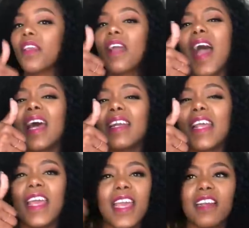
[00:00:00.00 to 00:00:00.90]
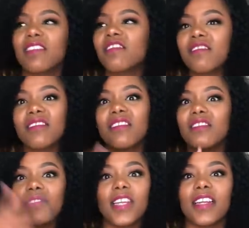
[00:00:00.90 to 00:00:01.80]
Car wrecks,
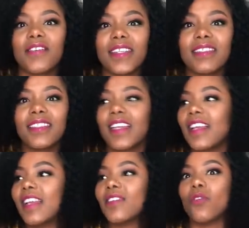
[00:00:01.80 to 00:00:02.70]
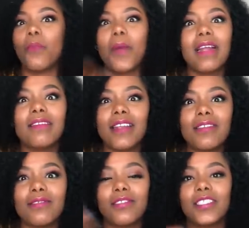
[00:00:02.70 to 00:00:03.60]
you get arrested, or bad
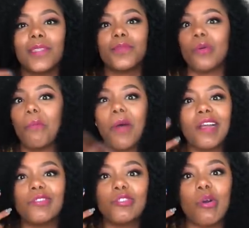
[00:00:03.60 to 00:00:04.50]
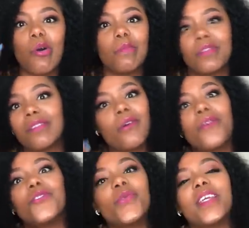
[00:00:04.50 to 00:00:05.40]
relationships, or bad jobs.
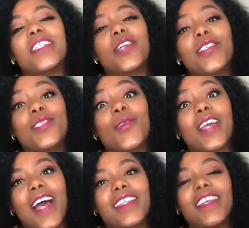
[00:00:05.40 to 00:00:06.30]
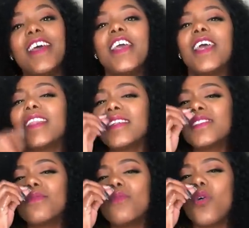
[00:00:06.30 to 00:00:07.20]
Don't do it. Trust your gut. That
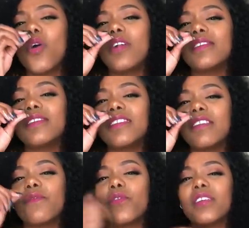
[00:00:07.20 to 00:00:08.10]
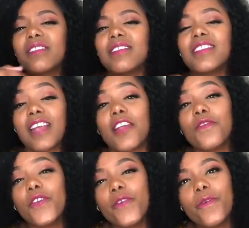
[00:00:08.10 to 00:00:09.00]
small, still voice inside
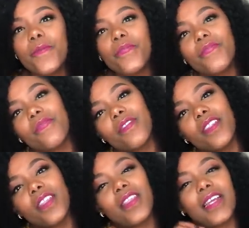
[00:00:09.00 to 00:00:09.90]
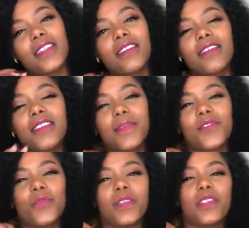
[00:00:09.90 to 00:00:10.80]
of you that
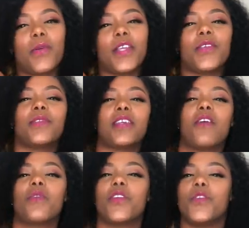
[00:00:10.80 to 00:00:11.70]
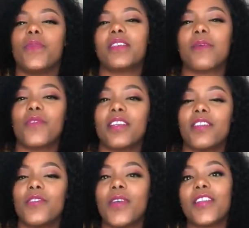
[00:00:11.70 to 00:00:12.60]
seems to be slowing you down when you meet somebody
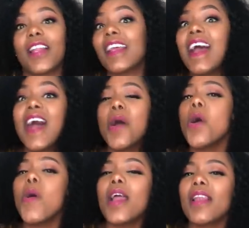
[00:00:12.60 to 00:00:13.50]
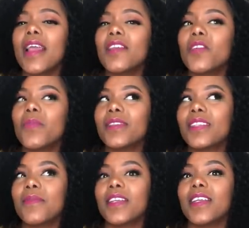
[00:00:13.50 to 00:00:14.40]
new, and you're like, oh, I like you, but
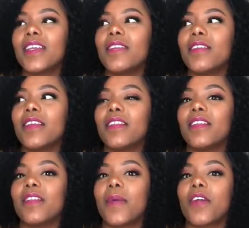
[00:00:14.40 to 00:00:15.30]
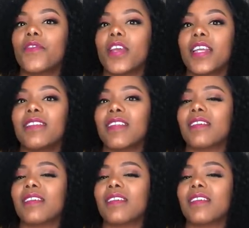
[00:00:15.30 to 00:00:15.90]
something in the back of your head is